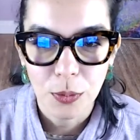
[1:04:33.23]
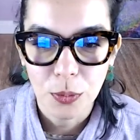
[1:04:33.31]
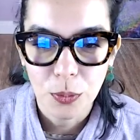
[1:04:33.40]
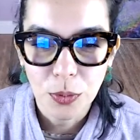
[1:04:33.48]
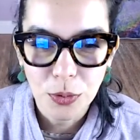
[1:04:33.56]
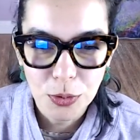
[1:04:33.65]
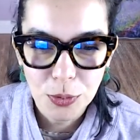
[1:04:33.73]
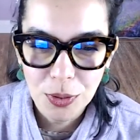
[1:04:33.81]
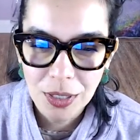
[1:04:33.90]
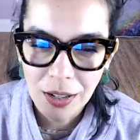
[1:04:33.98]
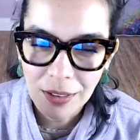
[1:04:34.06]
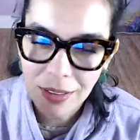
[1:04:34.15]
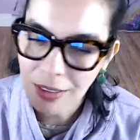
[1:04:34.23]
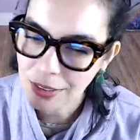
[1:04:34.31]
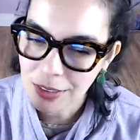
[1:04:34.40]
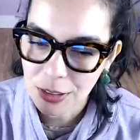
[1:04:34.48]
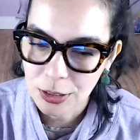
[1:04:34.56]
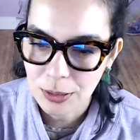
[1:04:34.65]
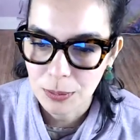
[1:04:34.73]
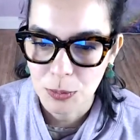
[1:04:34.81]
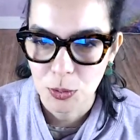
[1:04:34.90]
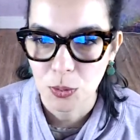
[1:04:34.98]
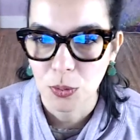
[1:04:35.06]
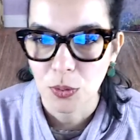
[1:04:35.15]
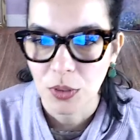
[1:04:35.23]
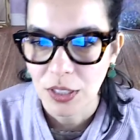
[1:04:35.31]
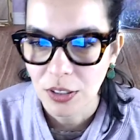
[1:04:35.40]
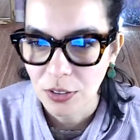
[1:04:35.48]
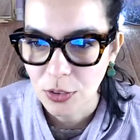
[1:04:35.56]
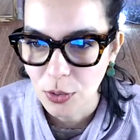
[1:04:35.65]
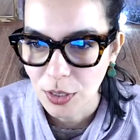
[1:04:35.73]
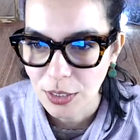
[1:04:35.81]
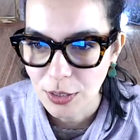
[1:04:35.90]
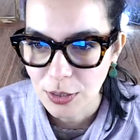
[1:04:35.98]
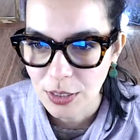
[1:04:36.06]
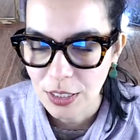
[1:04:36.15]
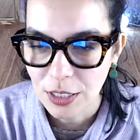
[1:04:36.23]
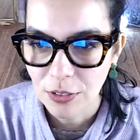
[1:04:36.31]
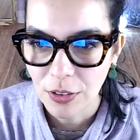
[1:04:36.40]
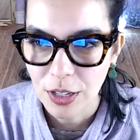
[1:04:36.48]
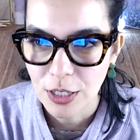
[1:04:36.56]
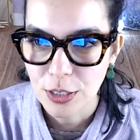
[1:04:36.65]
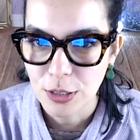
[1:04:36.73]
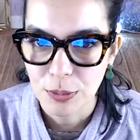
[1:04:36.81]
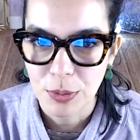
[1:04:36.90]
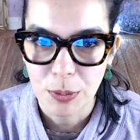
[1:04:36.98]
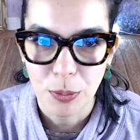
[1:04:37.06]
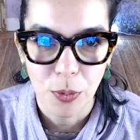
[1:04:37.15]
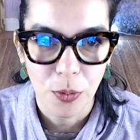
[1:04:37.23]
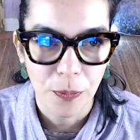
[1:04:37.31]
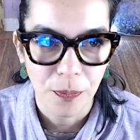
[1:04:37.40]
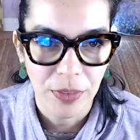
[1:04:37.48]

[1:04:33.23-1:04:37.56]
will do it unless there's some troll here trying to take advantage of people.